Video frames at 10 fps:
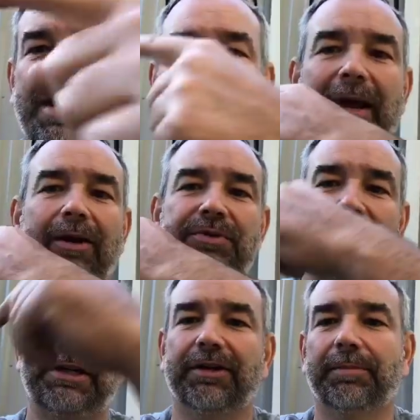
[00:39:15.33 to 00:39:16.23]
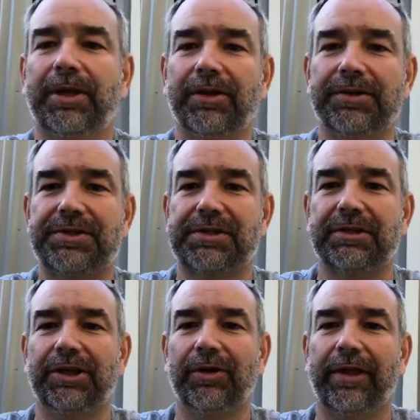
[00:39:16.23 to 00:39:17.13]
panels here because,
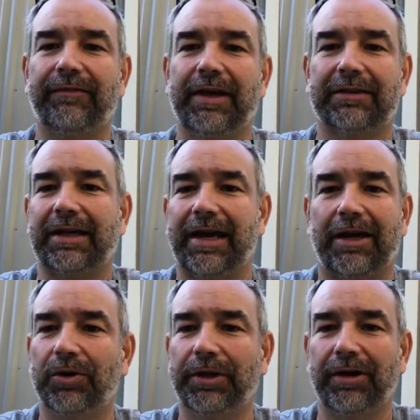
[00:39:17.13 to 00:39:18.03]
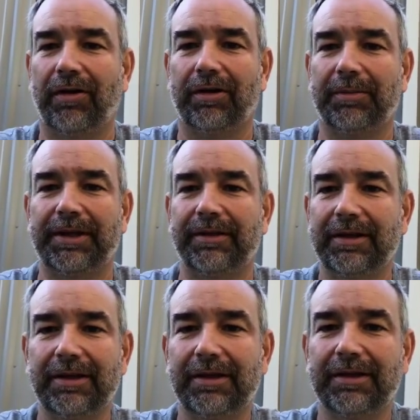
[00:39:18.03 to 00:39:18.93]
you know, they've got that coating on them and
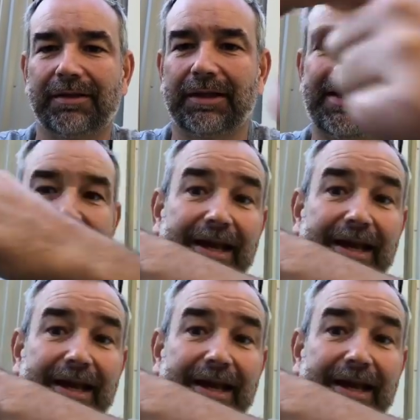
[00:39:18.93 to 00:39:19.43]
they stay